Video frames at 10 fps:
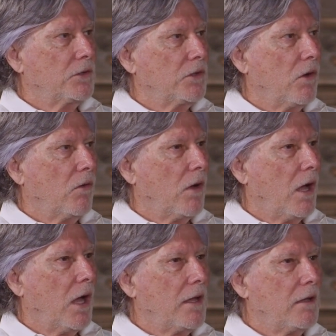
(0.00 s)
And so
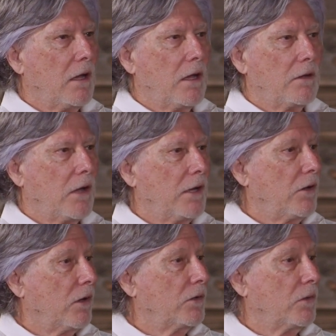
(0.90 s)
I
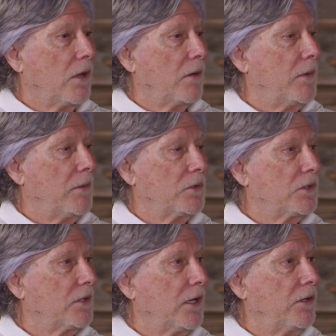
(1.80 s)
talk to a lot of people
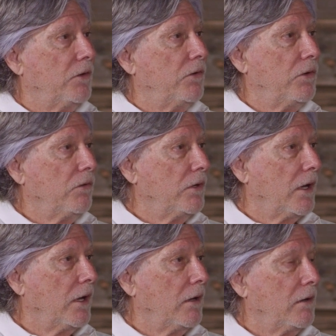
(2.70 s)
just like you do, and
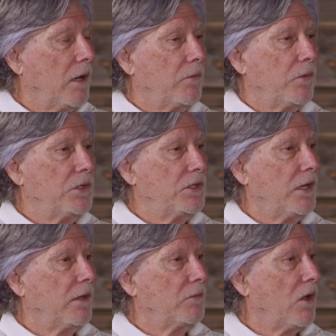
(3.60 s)
I
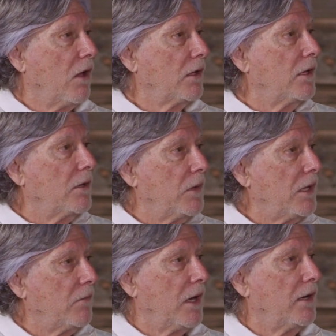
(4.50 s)
appreciate them talking to
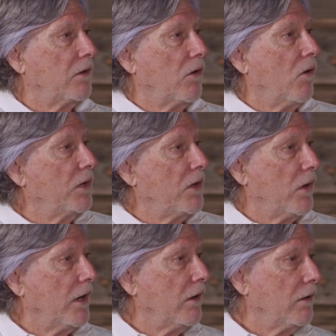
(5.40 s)
me. It might not go
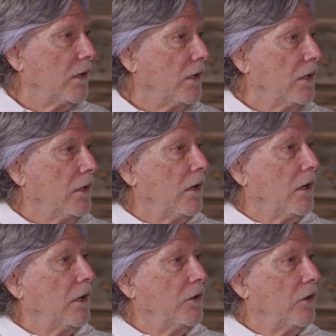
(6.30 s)
anywhere.
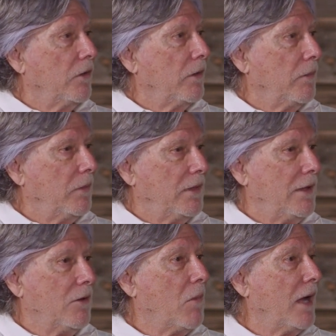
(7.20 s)
You know, the
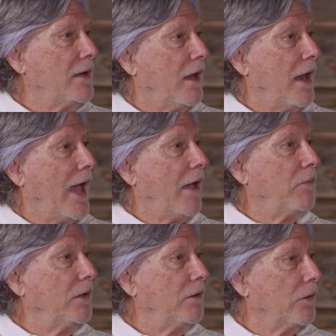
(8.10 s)
deal might not
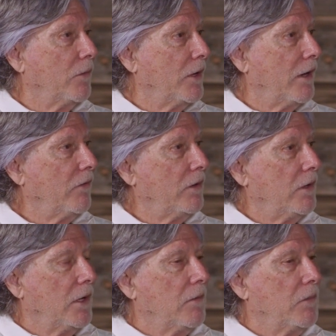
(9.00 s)
happen or whatever,
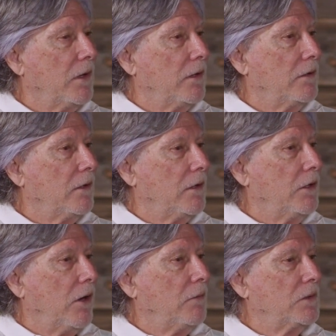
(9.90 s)
but,
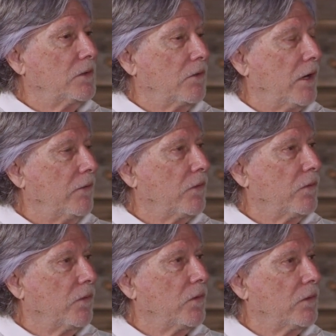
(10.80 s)
you know, I'm just
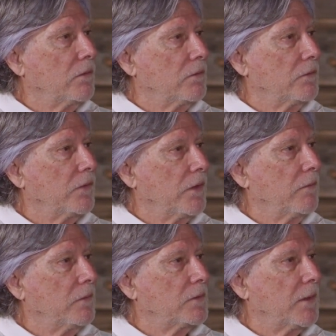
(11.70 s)
grateful for
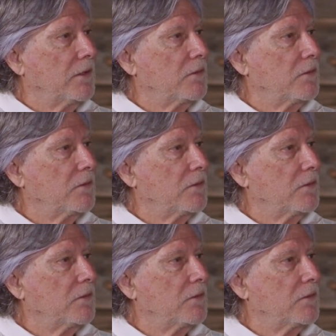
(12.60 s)
them to spend